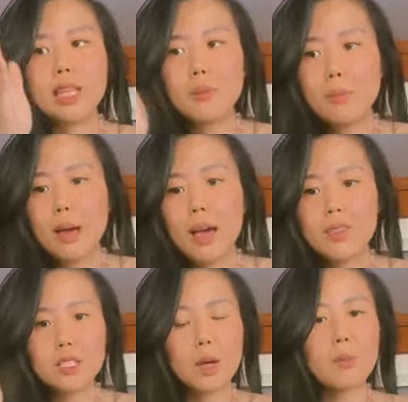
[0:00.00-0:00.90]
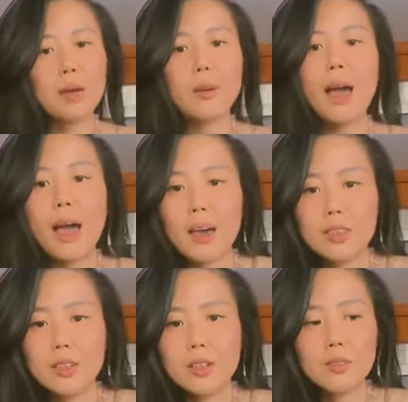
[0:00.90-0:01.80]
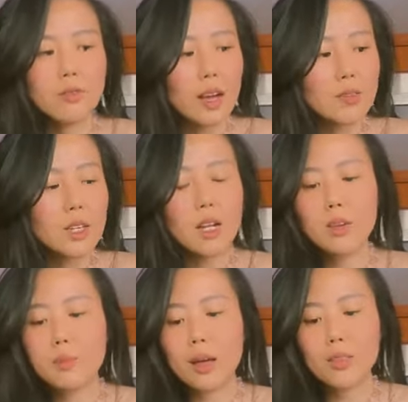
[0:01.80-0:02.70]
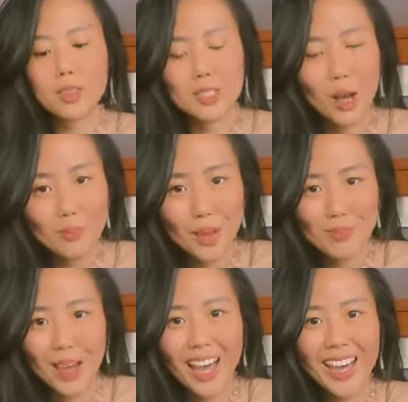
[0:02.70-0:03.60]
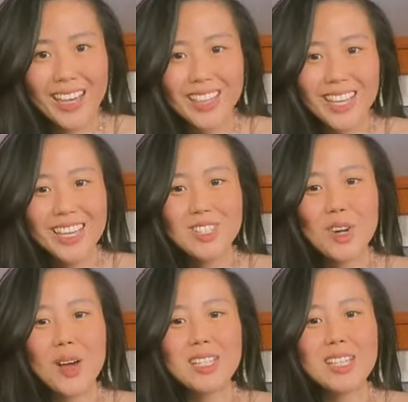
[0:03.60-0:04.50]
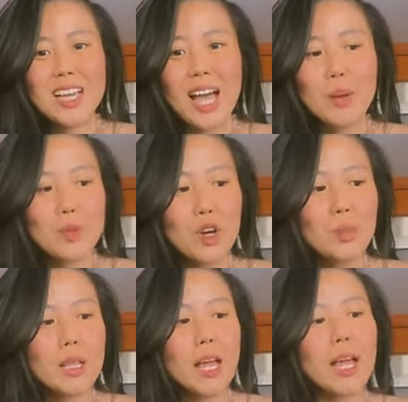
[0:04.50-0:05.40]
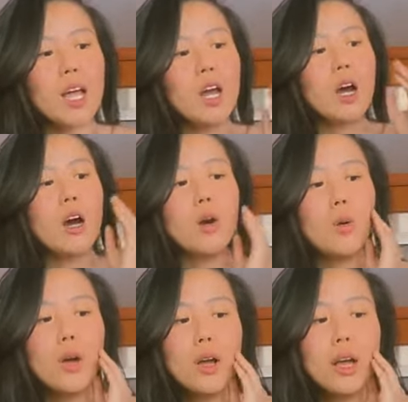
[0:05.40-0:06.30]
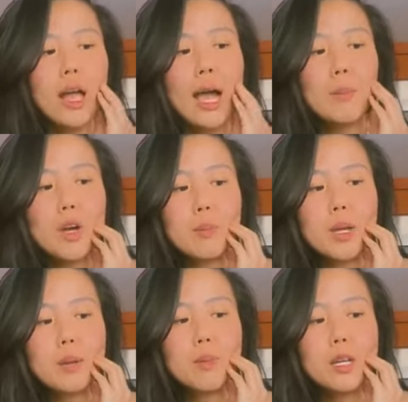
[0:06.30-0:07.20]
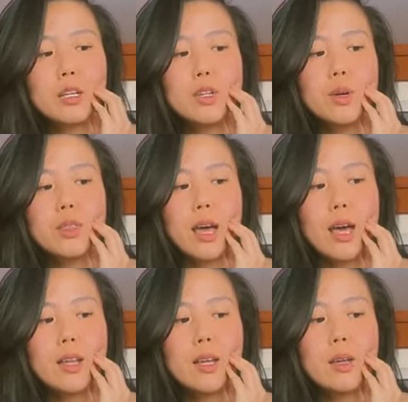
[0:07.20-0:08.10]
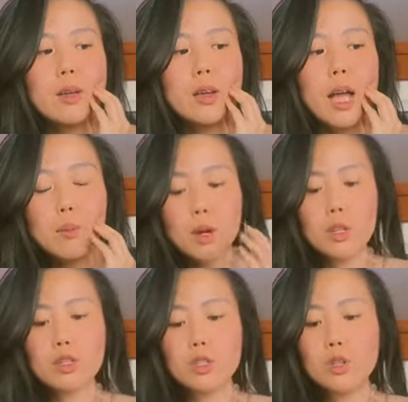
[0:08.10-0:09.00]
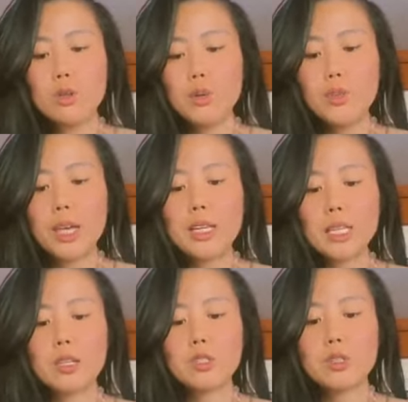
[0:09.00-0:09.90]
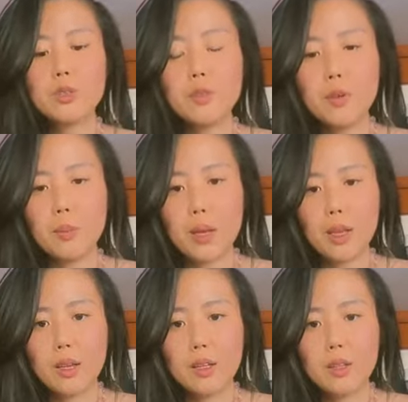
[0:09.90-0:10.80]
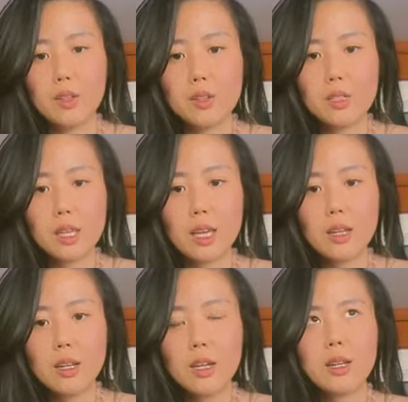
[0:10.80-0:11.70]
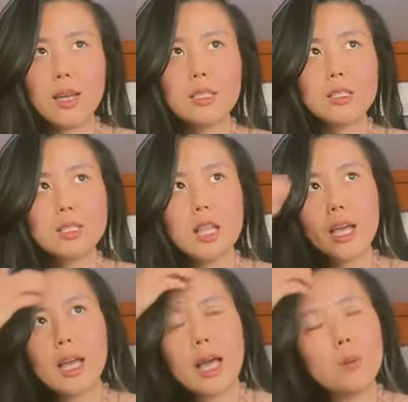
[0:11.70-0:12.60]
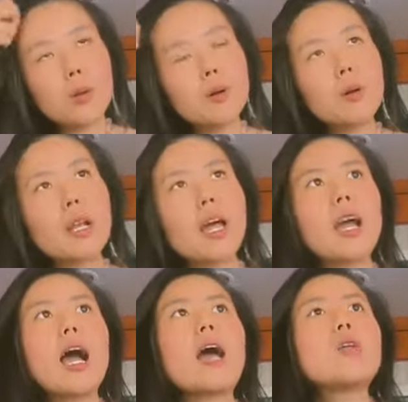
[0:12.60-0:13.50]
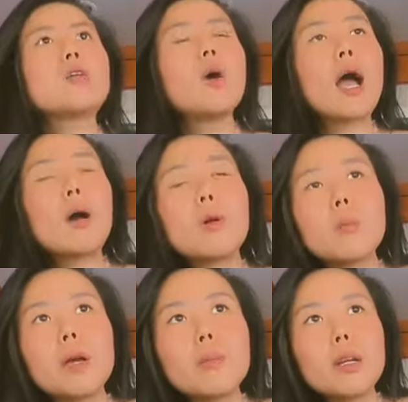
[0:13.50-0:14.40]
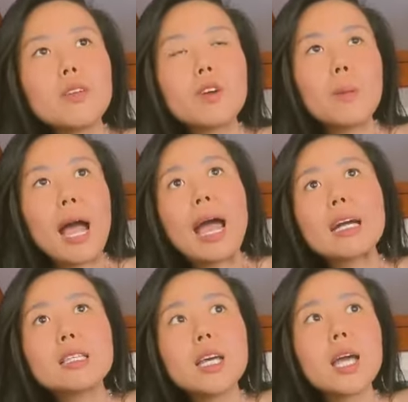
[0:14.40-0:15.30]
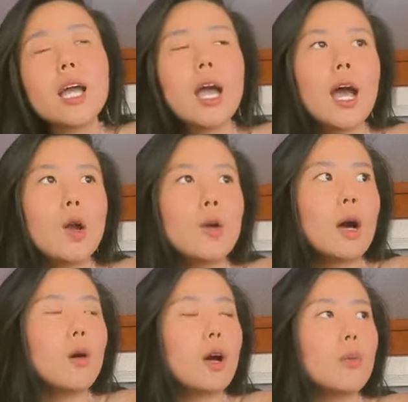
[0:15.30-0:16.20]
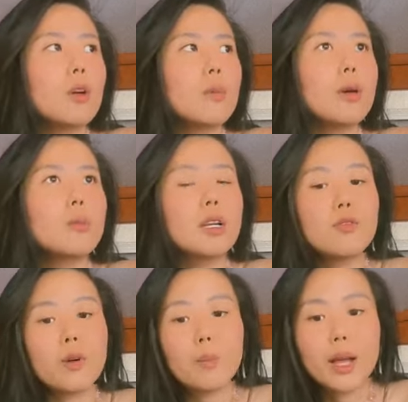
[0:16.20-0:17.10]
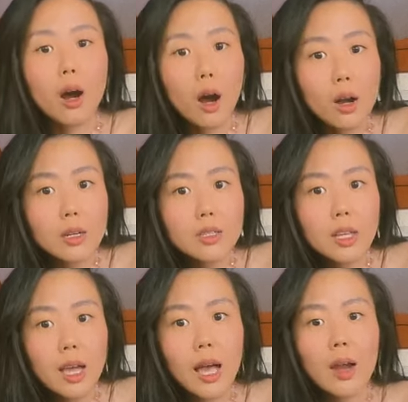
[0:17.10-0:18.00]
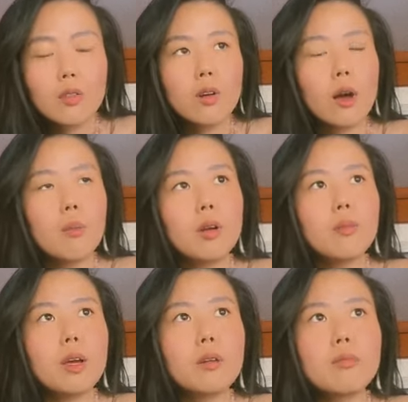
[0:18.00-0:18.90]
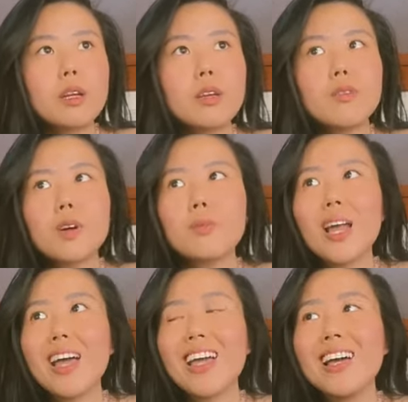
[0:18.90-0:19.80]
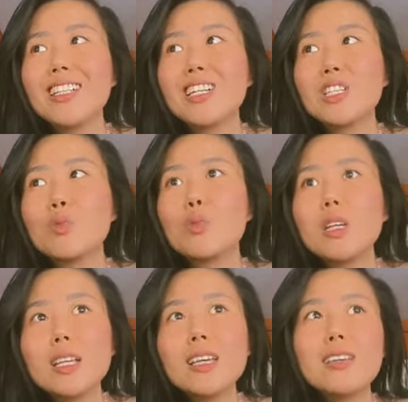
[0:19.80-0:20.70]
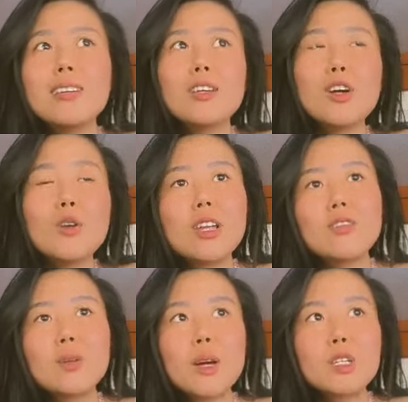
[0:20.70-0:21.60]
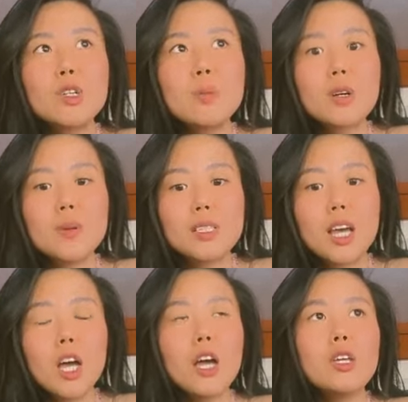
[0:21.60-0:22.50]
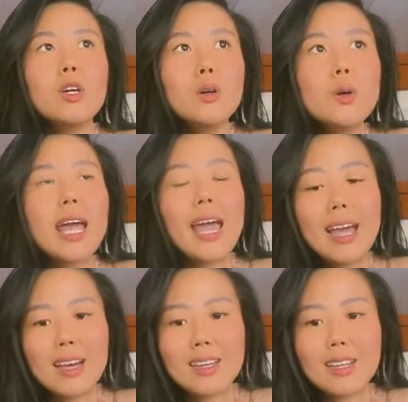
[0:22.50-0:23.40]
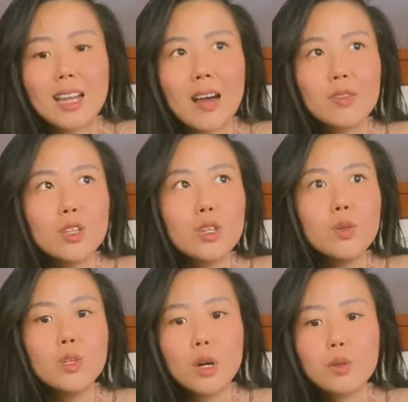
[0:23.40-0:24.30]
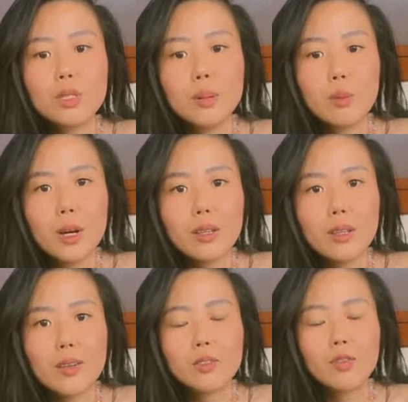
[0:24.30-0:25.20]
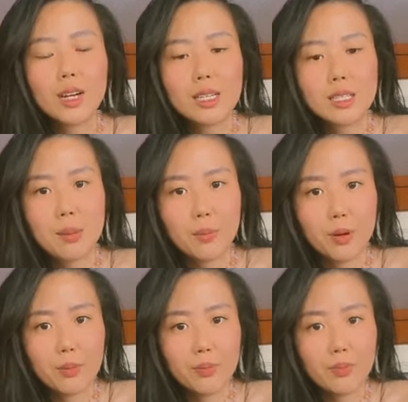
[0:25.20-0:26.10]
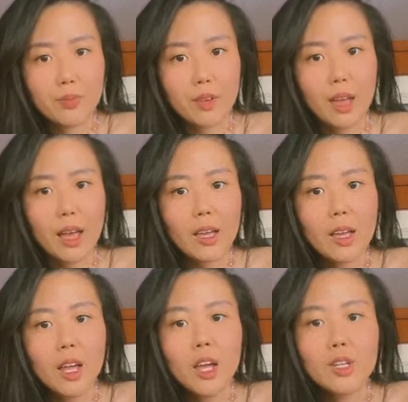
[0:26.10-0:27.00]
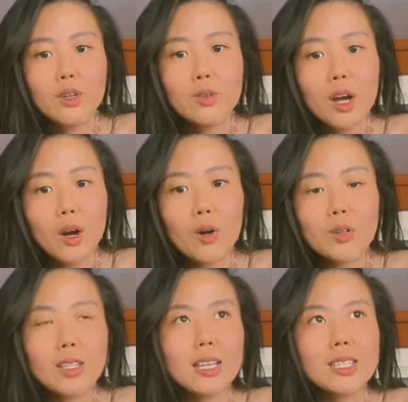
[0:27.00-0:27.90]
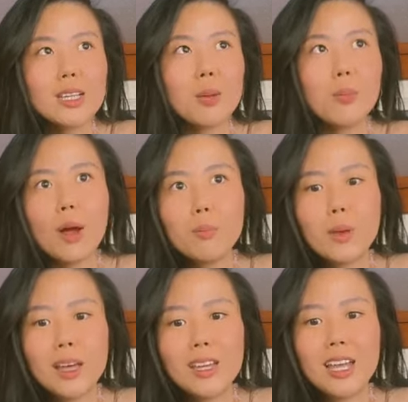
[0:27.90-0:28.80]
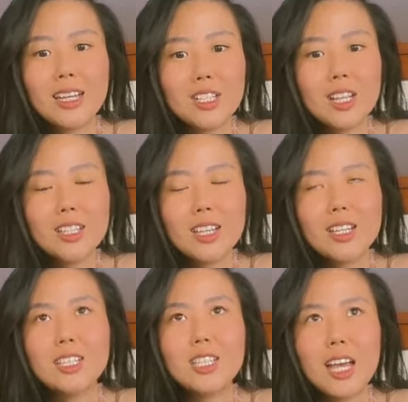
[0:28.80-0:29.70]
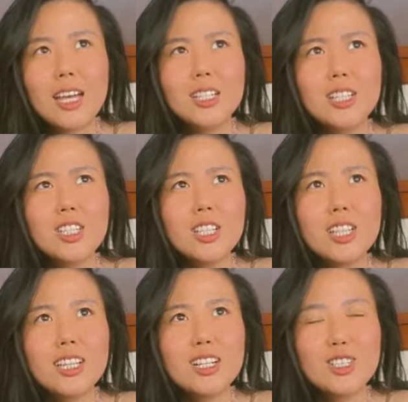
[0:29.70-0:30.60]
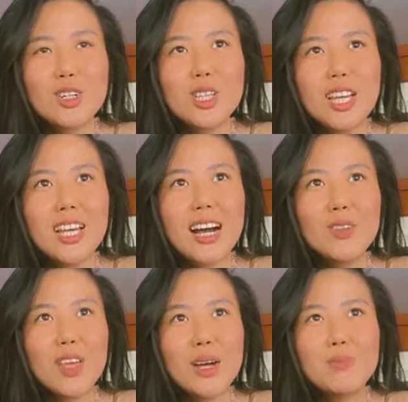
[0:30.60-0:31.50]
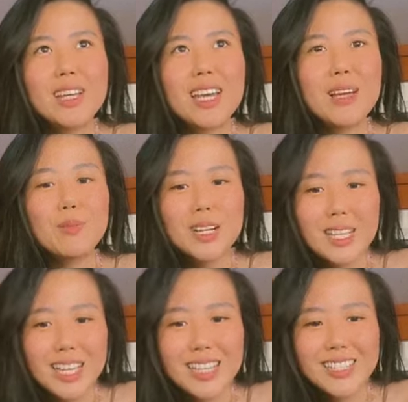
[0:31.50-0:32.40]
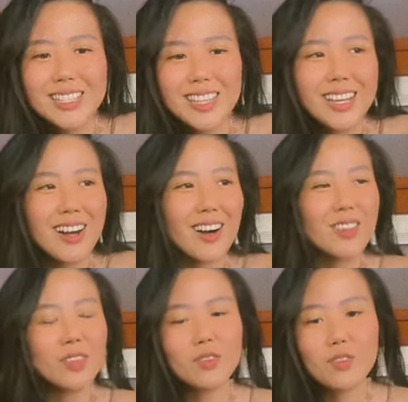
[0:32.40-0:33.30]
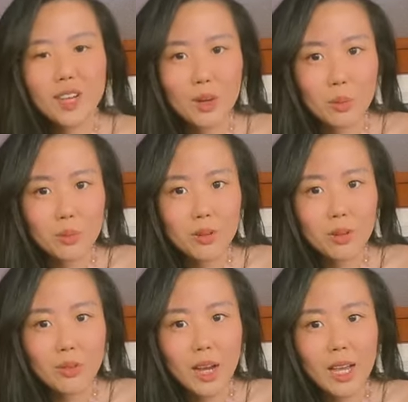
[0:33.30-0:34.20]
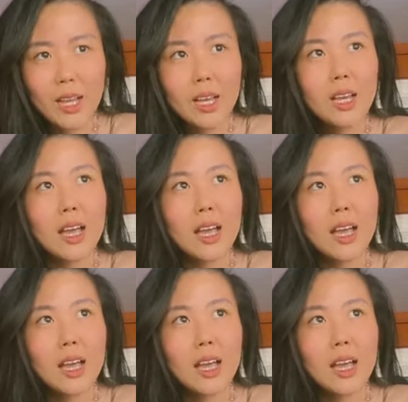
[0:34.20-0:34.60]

that path is not my path. The five dollar path is not my path. So it's like, I'm not gonna be like, oh, how am I gonna make money doing that? I'm gonna do things that is true for me. Do you understand? It's just like how people are like, I don't know how I want to make money from acting. I don't know how I want to make money from my art. I don't know how I'm going to make money from, like, just really, you know, living my true purpose. You can have, do you know someone? You have to find an example. Okay? Do you know that there's like a Brad Pitt and Angela and Angelina Jolie out there making millions on the film? Right?